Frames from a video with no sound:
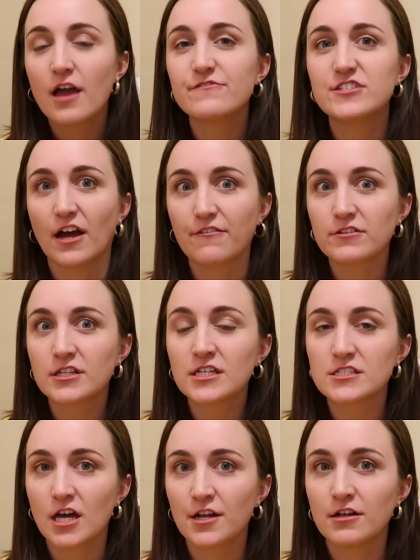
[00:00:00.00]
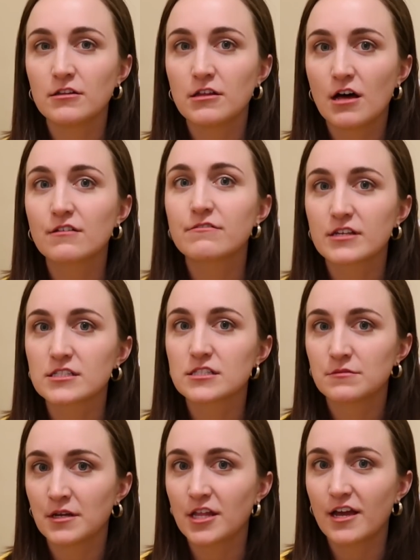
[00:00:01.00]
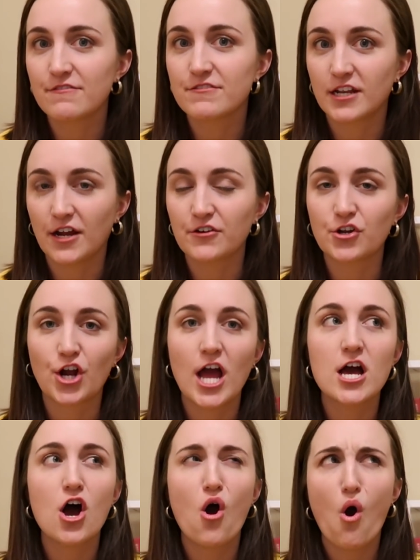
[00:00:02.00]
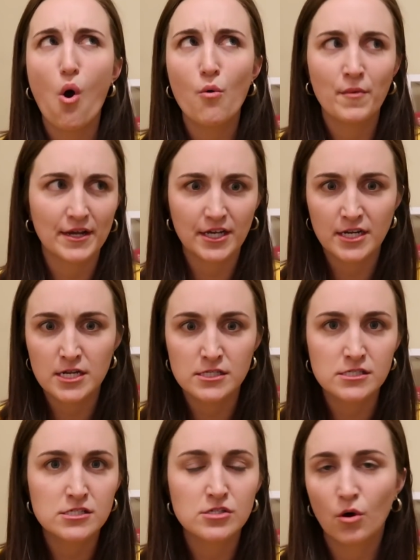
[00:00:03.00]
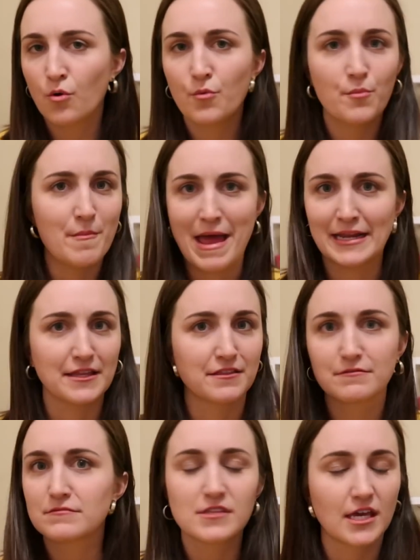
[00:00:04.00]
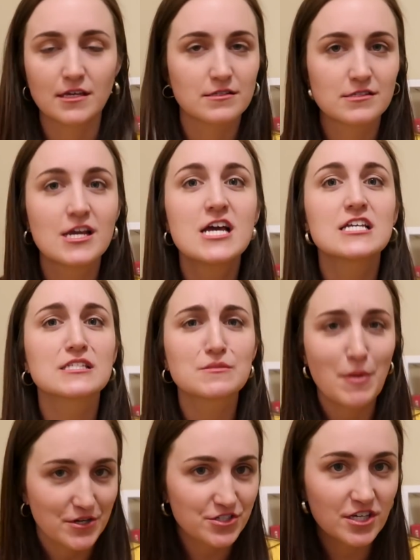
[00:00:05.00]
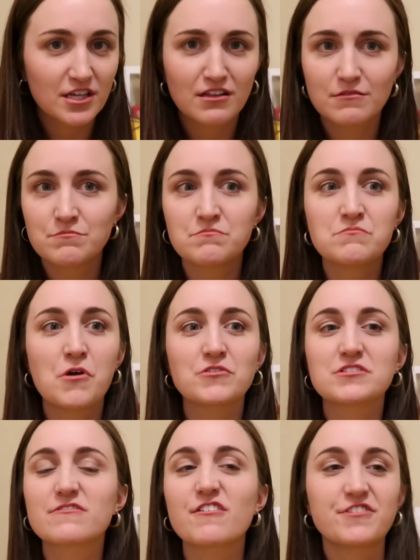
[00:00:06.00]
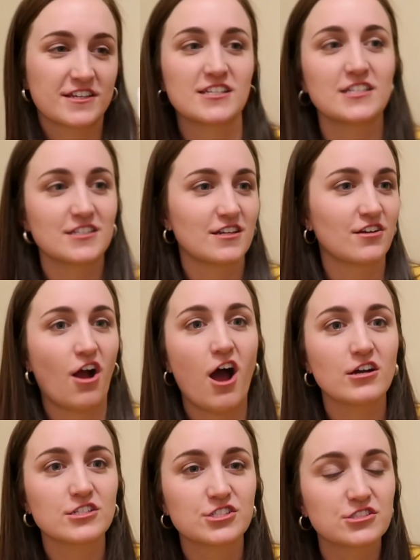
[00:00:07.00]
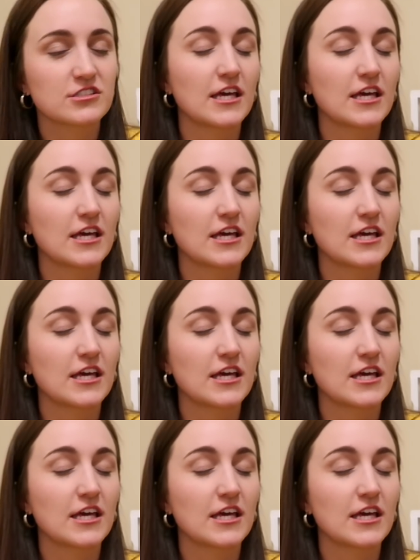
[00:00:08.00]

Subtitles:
I've definitely done a lot of things in my life that I regret. Oh my goodness, so many things. Especially most of the things I did in college.